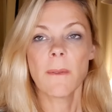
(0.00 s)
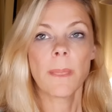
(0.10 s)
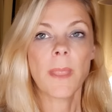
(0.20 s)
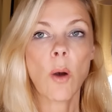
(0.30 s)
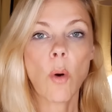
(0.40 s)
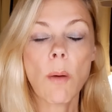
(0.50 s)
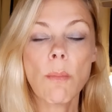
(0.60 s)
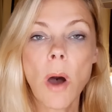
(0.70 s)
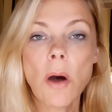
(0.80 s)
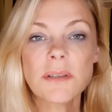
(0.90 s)
Now,
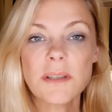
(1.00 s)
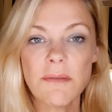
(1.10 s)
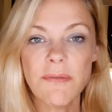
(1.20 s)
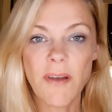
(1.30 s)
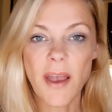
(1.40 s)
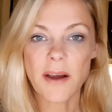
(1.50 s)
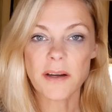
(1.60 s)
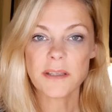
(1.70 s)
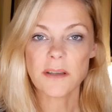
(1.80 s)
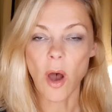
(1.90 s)
most
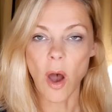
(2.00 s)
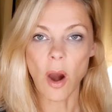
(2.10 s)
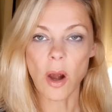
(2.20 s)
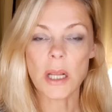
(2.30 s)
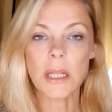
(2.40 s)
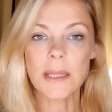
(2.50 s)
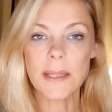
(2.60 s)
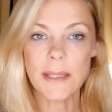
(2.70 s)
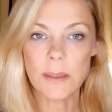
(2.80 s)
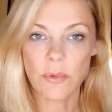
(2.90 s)
affairs are
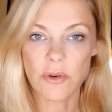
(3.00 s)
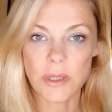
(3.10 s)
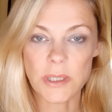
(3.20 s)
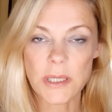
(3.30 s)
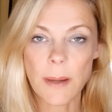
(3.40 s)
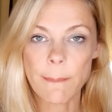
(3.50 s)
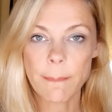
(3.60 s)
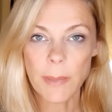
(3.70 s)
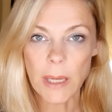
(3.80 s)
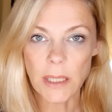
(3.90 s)
limerent,
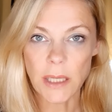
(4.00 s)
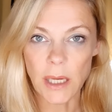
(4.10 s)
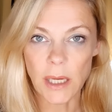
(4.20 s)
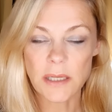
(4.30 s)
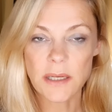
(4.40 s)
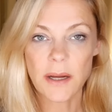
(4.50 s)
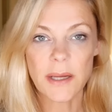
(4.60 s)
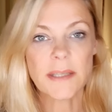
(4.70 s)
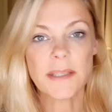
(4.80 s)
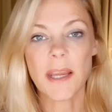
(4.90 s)
meaning there
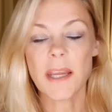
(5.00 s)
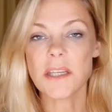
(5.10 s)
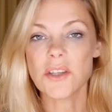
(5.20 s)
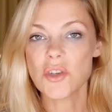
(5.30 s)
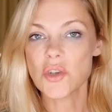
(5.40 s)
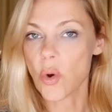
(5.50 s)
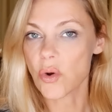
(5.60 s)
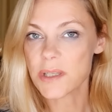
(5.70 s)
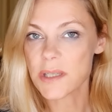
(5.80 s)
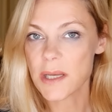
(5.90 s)
is a
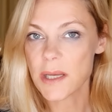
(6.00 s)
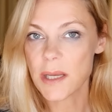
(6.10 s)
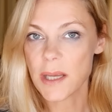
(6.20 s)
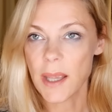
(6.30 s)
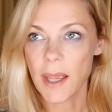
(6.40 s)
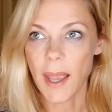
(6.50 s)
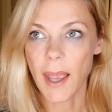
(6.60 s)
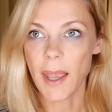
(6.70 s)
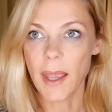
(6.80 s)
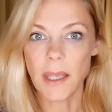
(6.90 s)
toxic
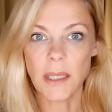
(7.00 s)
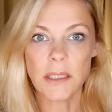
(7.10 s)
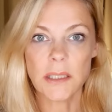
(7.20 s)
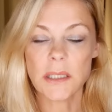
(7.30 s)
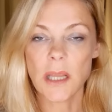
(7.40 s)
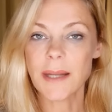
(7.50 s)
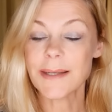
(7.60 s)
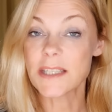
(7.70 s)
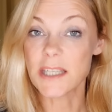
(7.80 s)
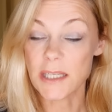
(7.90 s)
and
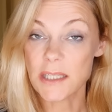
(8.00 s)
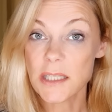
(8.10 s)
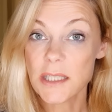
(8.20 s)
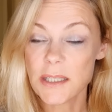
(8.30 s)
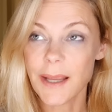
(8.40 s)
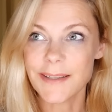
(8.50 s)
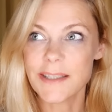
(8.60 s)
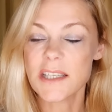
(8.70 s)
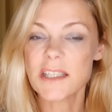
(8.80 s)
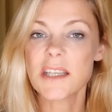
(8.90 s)

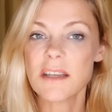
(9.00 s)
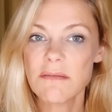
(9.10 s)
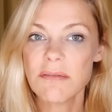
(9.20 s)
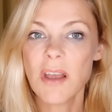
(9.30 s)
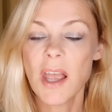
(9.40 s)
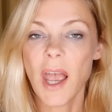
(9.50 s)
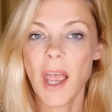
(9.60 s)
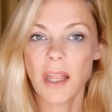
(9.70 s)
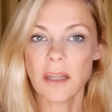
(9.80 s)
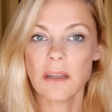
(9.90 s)
addictive
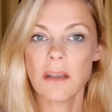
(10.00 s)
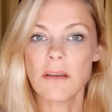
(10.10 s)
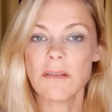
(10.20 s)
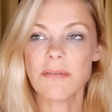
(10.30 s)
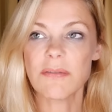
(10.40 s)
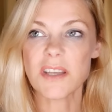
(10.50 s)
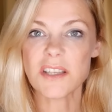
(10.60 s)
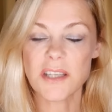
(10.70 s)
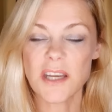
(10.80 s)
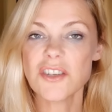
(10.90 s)
and
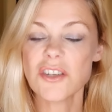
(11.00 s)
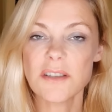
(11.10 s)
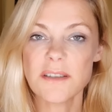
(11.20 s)
fixation